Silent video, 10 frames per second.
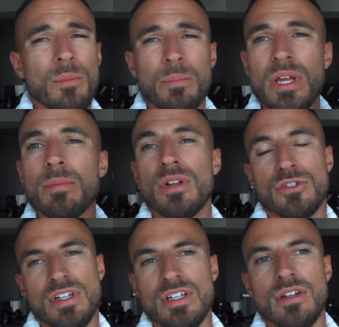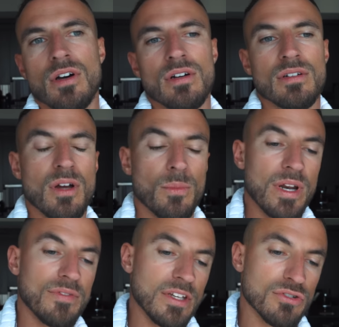people are drinking a lot. And
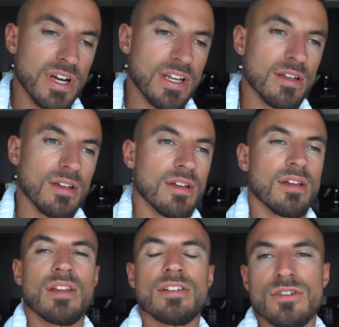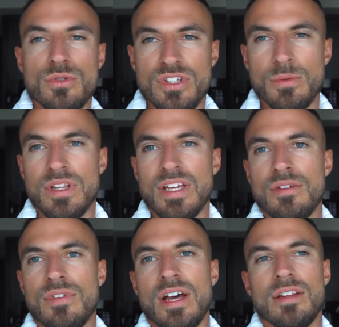whenever they drink, that's usually when they
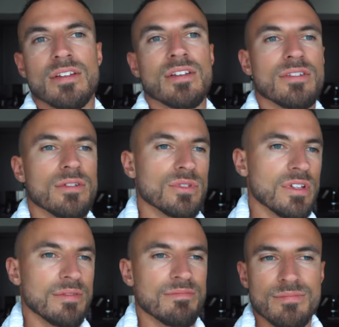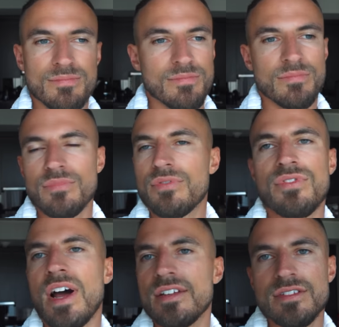get violent and there's usually
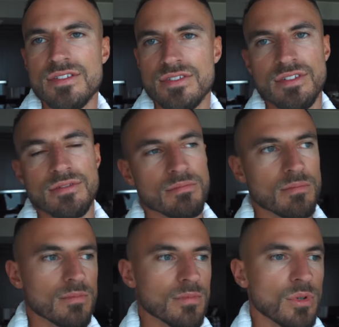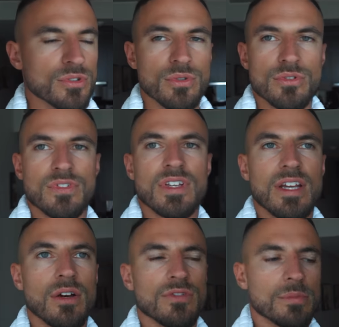fights and all sorts of
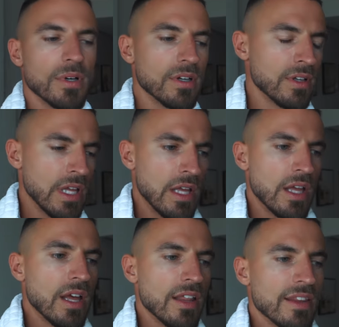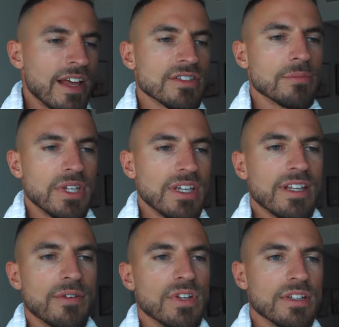kickoffs. But that's something you
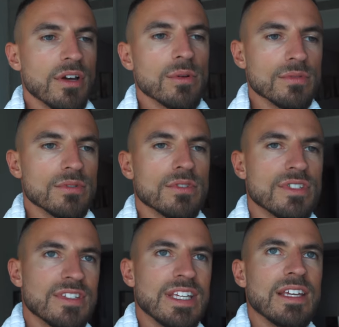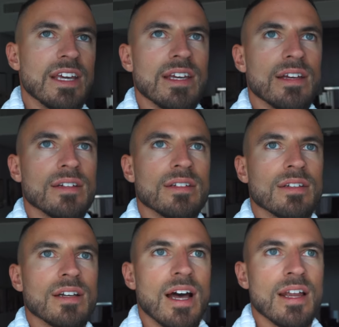definitely don't see here.
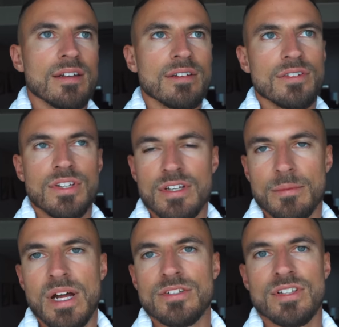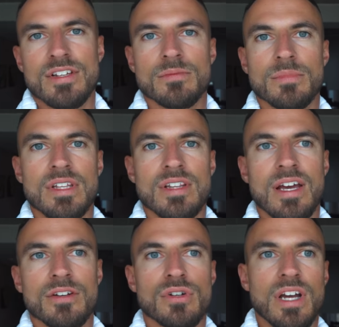And you can imagine that's something they
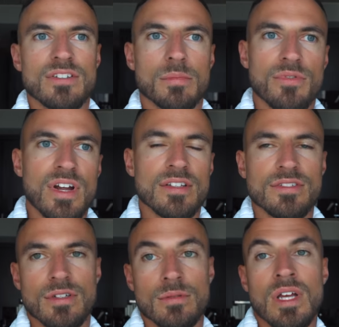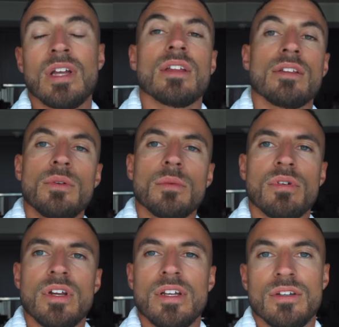are trying to prevent. So they're doing a
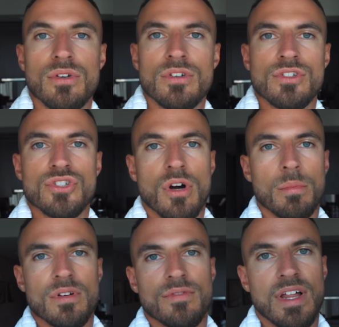pretty good job of